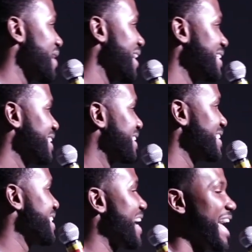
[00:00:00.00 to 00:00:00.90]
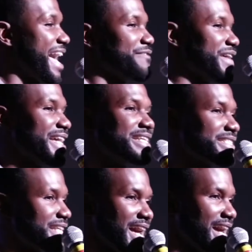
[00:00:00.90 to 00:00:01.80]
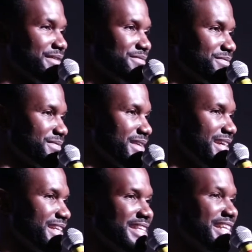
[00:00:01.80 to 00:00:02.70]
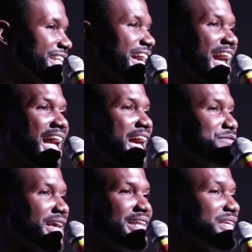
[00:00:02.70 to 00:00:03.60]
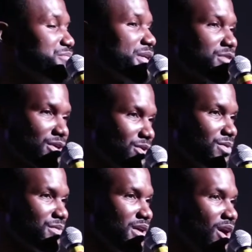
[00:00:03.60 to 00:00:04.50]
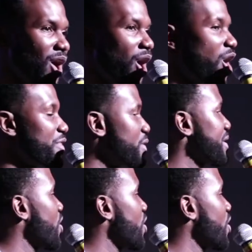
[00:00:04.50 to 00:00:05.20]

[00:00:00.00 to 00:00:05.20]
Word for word: men did not have any sign, they did not have any miracle. All they were